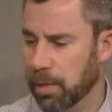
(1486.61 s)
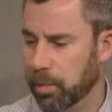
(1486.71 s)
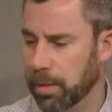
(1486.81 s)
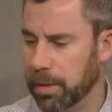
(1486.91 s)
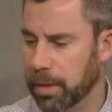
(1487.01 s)

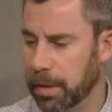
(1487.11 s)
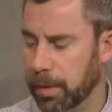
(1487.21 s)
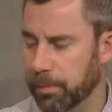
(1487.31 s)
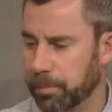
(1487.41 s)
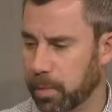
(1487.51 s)

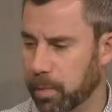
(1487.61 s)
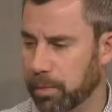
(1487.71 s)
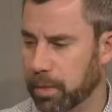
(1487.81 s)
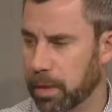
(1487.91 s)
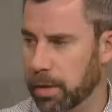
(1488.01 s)

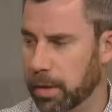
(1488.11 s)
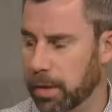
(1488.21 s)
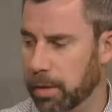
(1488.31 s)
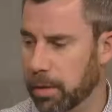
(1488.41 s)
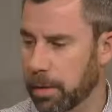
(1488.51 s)
We've done
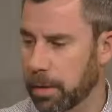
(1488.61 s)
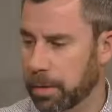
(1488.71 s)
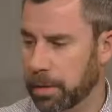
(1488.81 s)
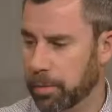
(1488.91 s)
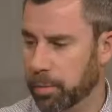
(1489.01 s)
a
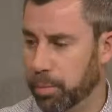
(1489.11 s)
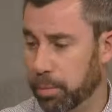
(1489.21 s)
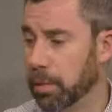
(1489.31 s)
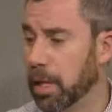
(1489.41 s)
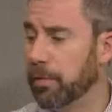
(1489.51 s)

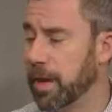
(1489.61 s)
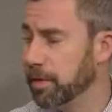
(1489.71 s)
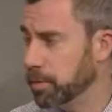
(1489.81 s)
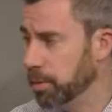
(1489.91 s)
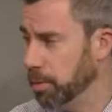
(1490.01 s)
lot of
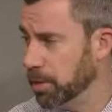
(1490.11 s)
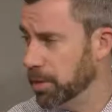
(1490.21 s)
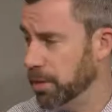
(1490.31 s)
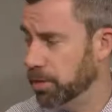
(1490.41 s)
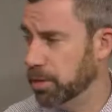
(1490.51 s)
housing
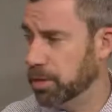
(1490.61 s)
rehabilitation.